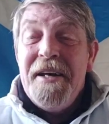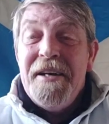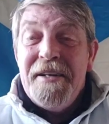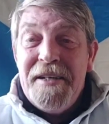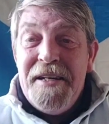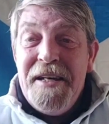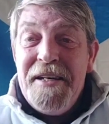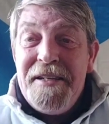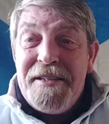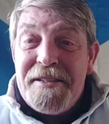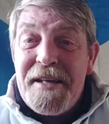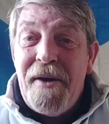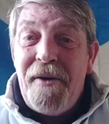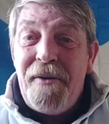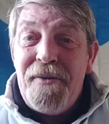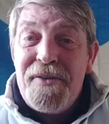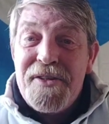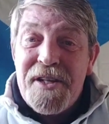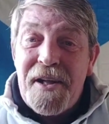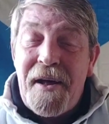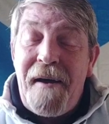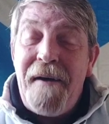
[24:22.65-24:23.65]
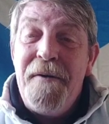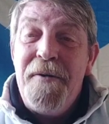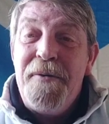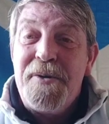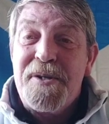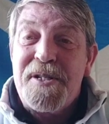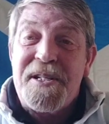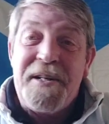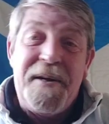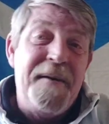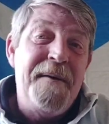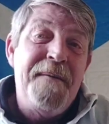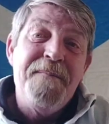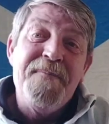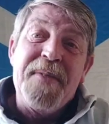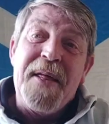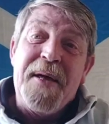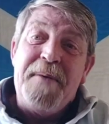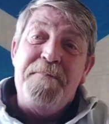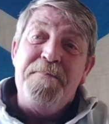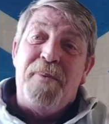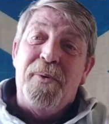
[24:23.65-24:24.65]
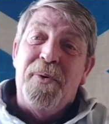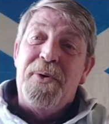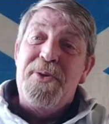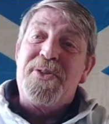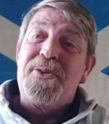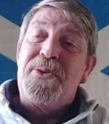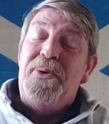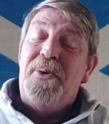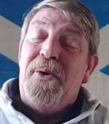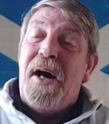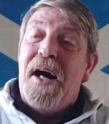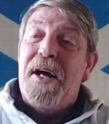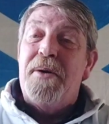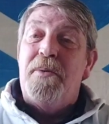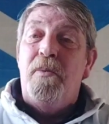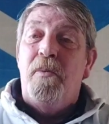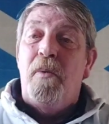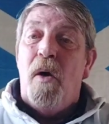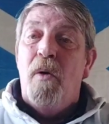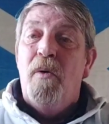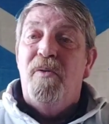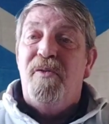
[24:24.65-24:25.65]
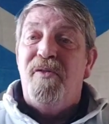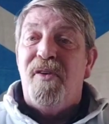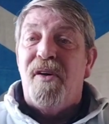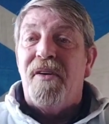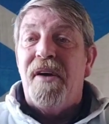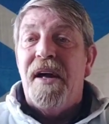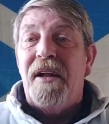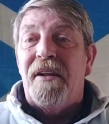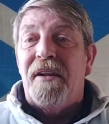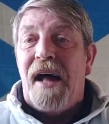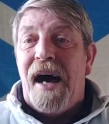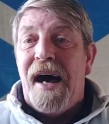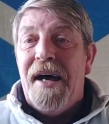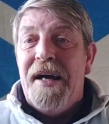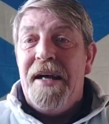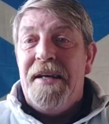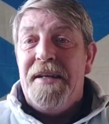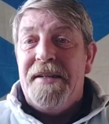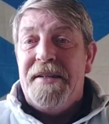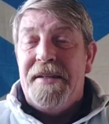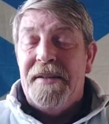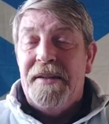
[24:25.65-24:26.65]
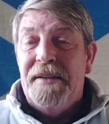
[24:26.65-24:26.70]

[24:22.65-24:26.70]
he tells the House that Bojo had woefully lied